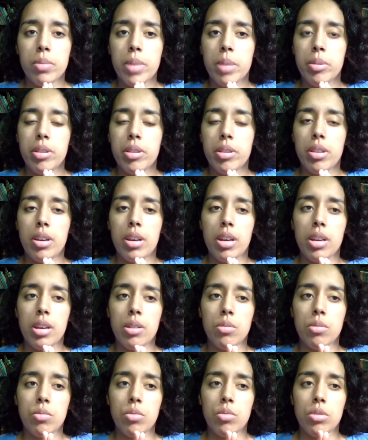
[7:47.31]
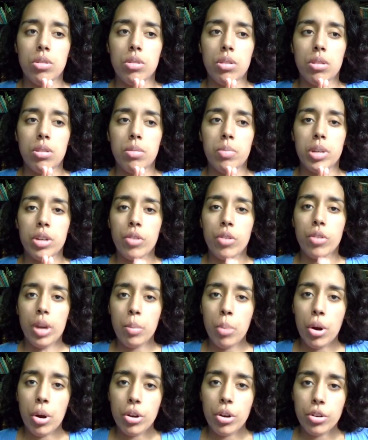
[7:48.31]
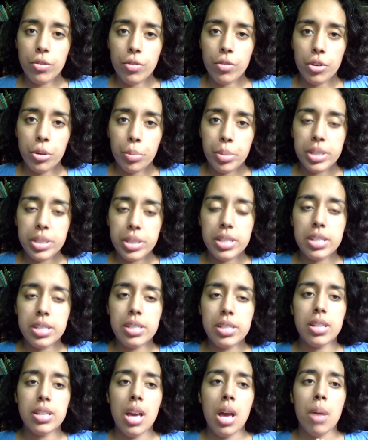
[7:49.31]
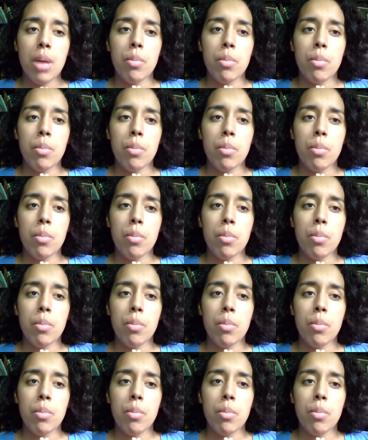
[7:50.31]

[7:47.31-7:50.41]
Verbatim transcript: maybe they would be a great partner for your business,